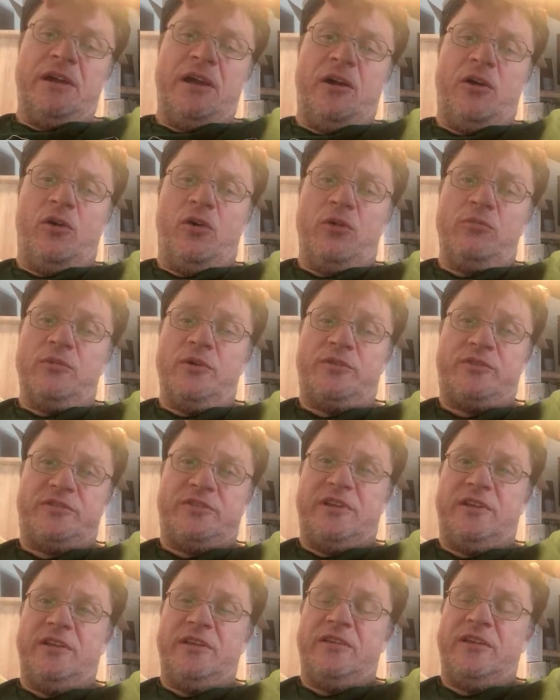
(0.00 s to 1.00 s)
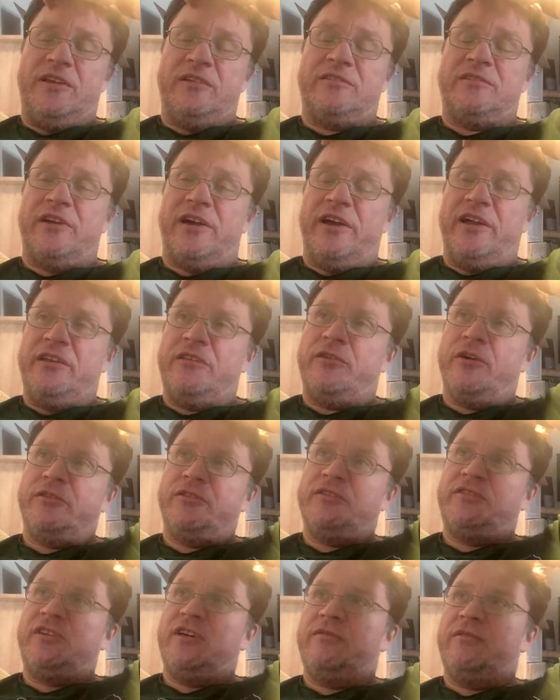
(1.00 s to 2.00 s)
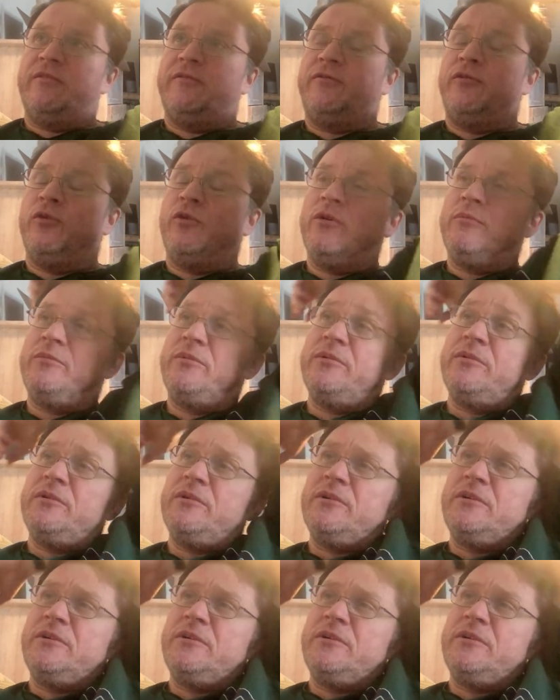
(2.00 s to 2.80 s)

almost in the entire 37 form,